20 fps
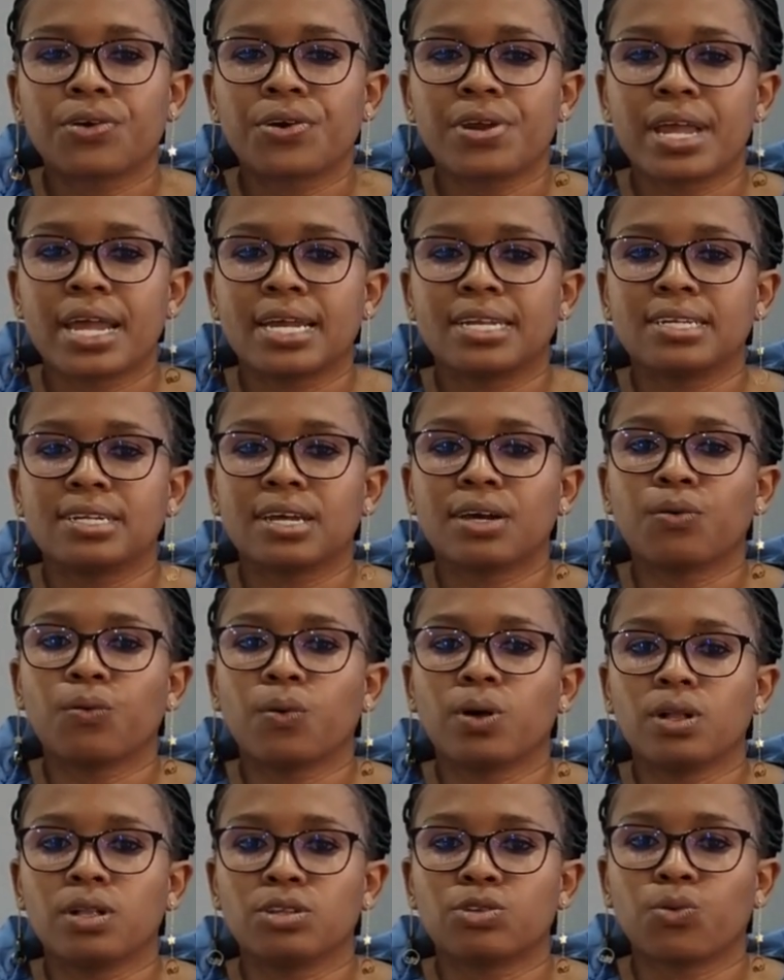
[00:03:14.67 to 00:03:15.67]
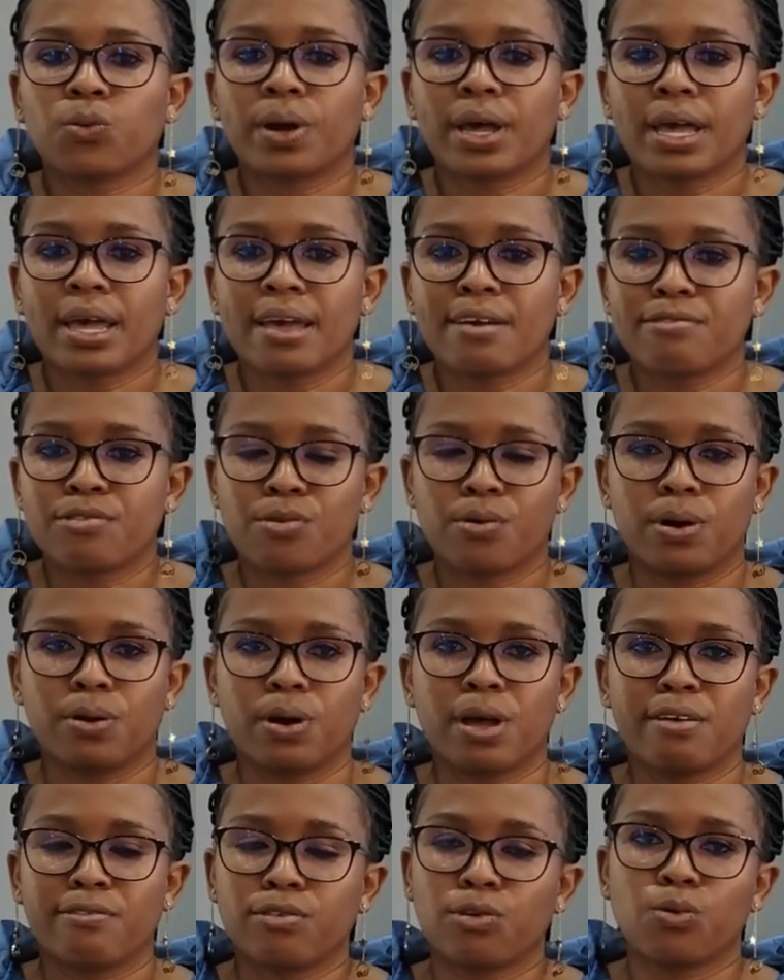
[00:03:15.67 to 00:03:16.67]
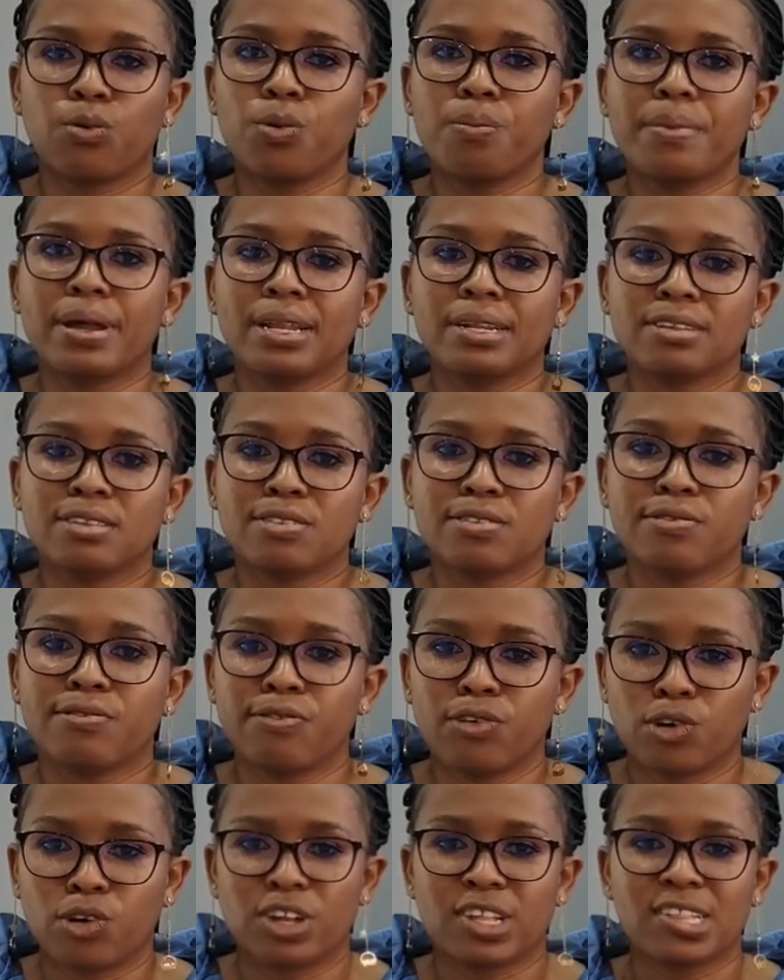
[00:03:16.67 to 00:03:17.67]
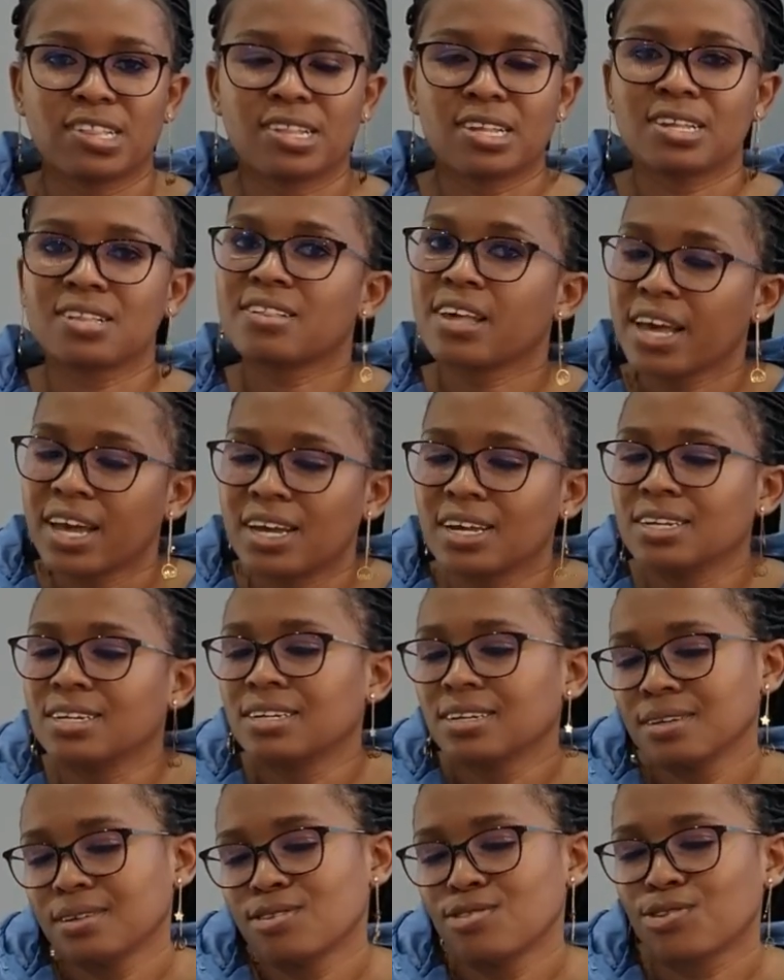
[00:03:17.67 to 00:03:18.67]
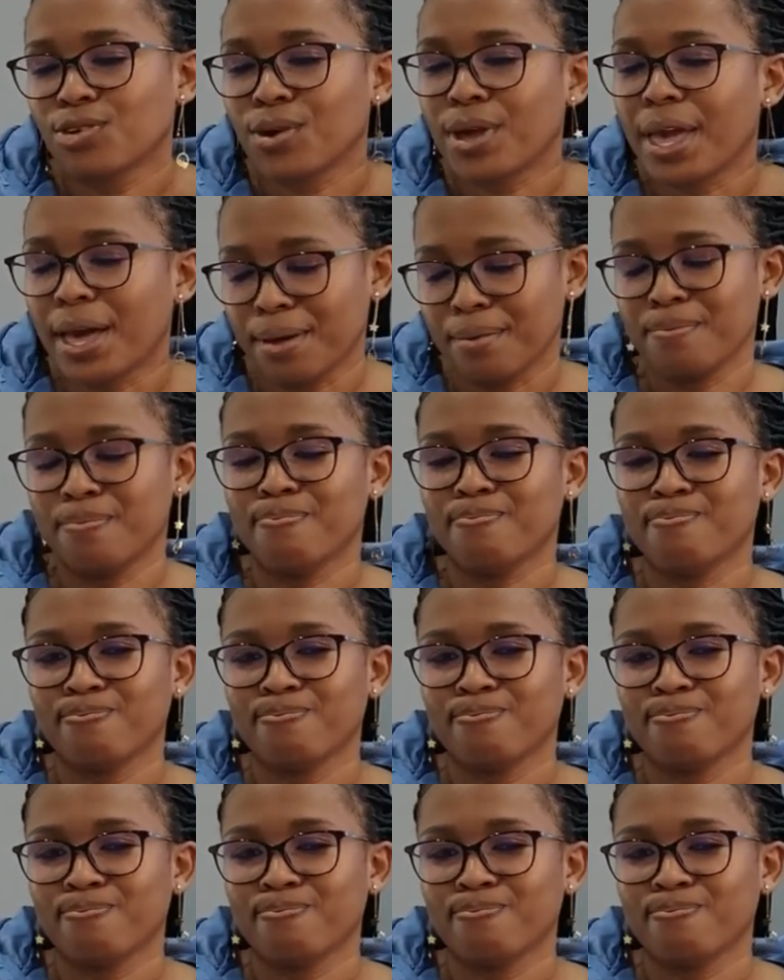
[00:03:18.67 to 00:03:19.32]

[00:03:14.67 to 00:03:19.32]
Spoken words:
create a world where every woman's voice is heard. So yeah.